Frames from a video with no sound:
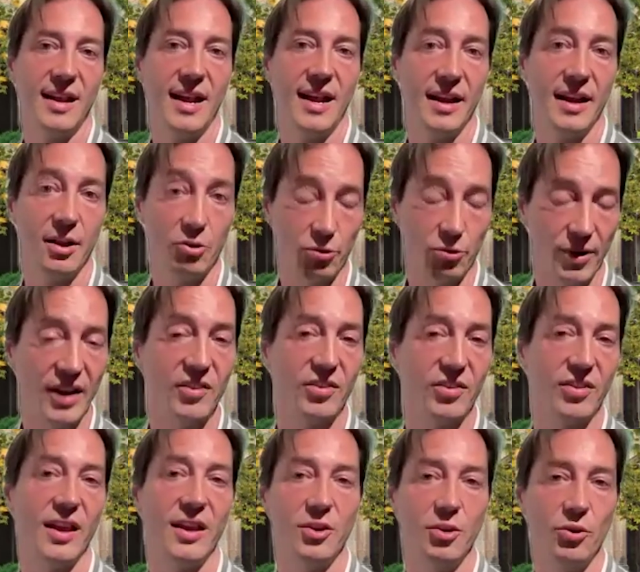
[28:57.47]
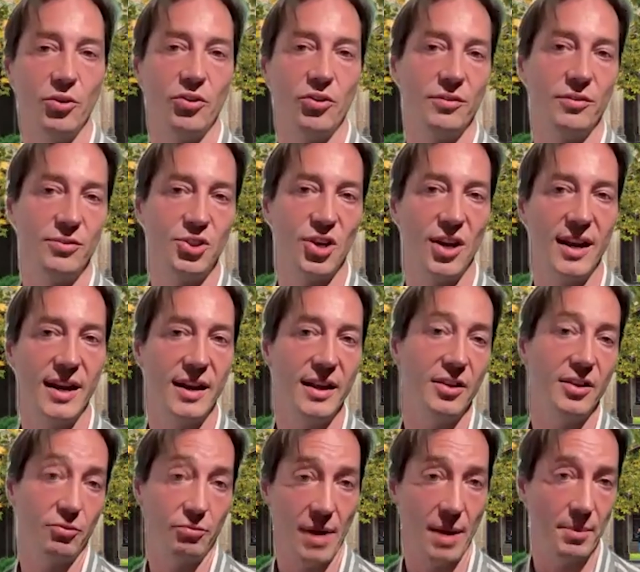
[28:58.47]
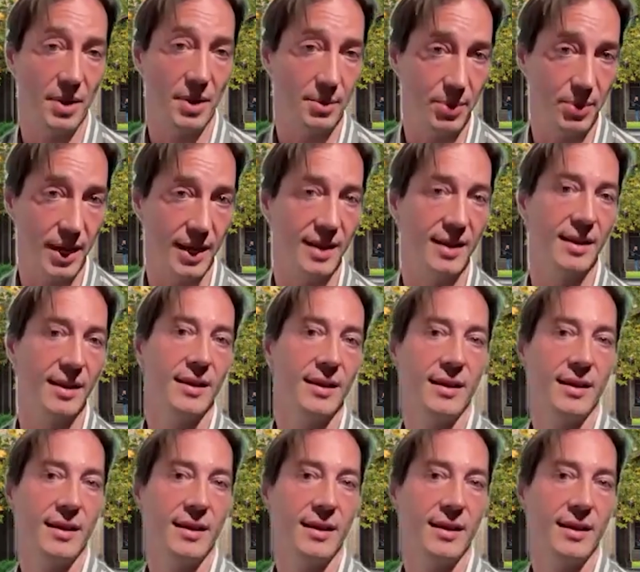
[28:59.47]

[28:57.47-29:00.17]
and increase their use of Chinese renminbi.